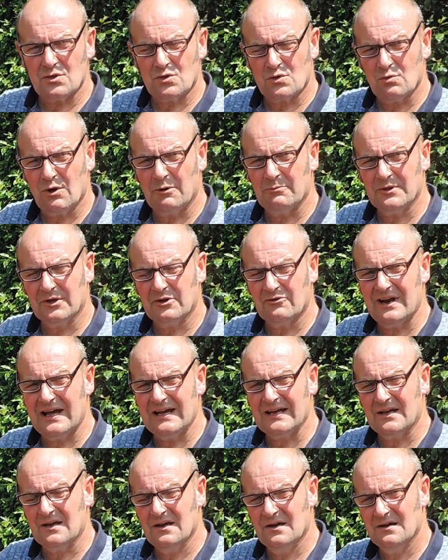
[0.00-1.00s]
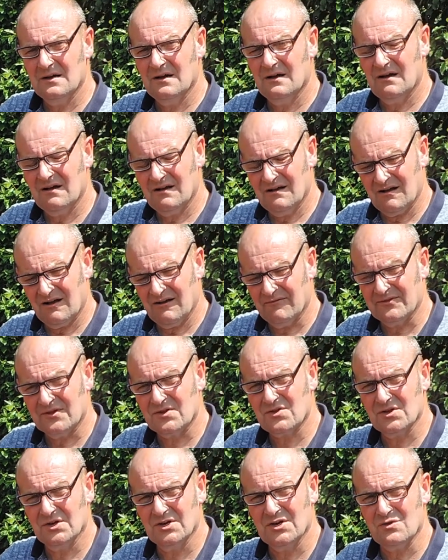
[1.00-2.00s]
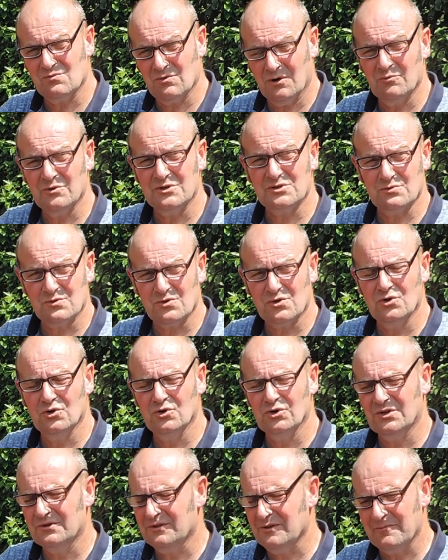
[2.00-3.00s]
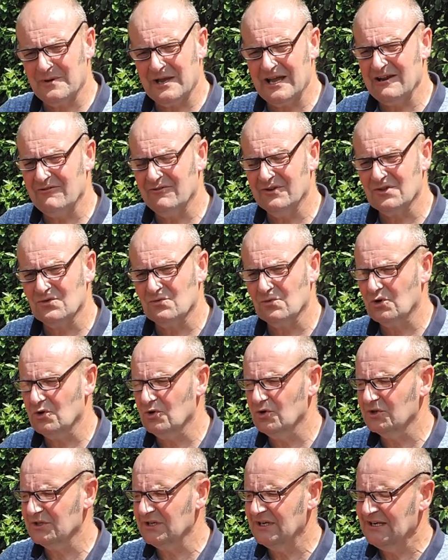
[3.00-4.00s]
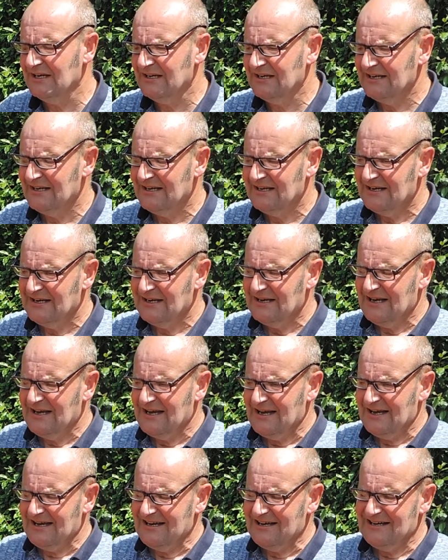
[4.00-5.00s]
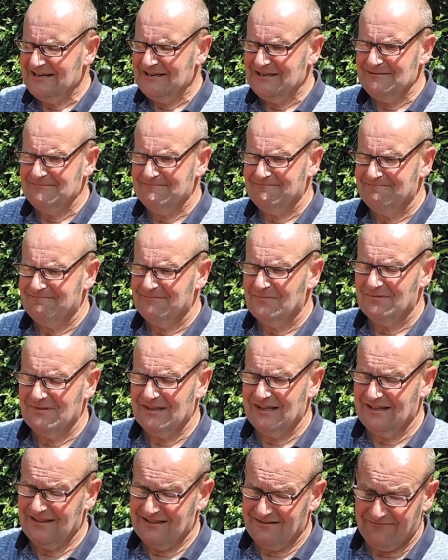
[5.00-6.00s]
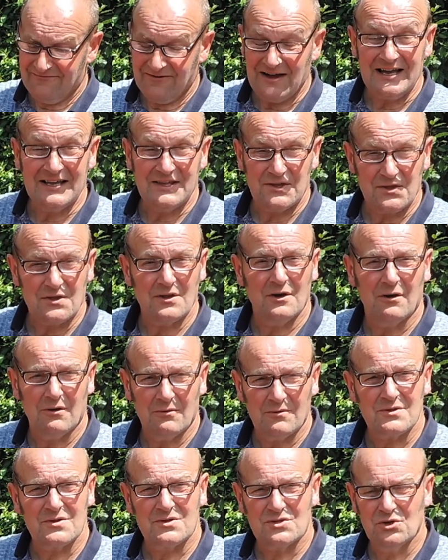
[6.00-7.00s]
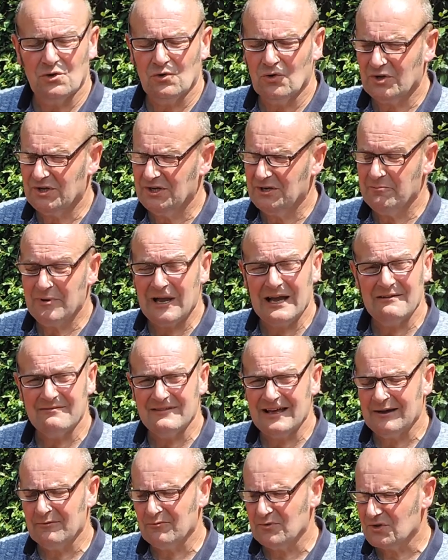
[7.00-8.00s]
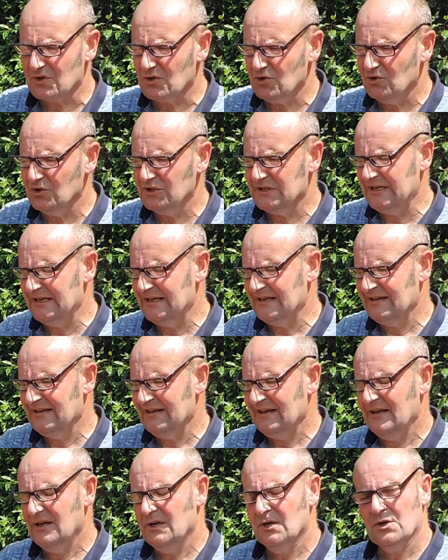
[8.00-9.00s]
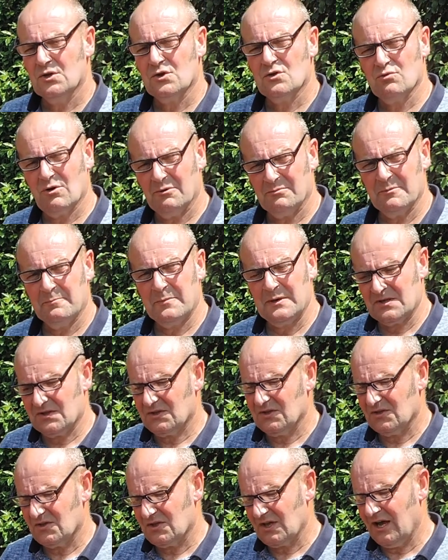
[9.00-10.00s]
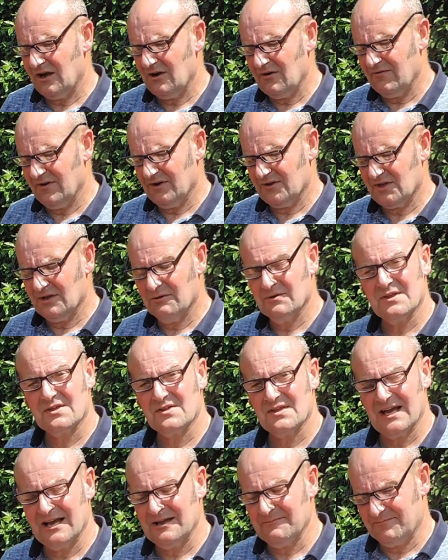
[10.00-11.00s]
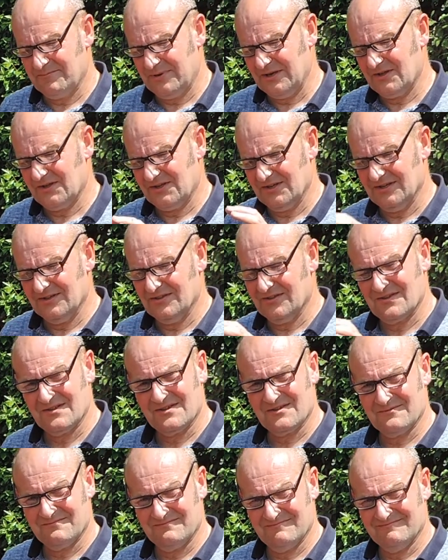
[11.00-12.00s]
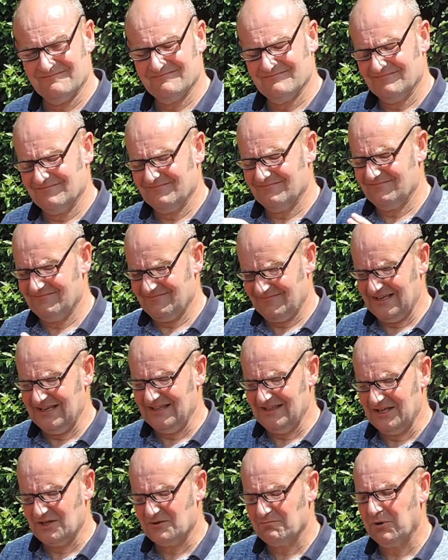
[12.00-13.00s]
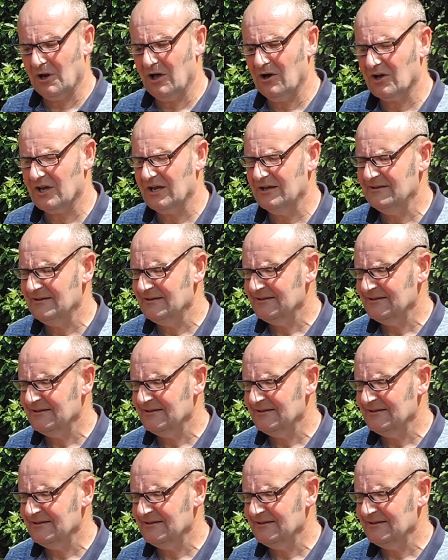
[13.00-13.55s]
swapped the crank off the seized one, which was good, the bearings were good. The face that I was talking about, that was good. Swapped the pistons over, so the same pistons in this block.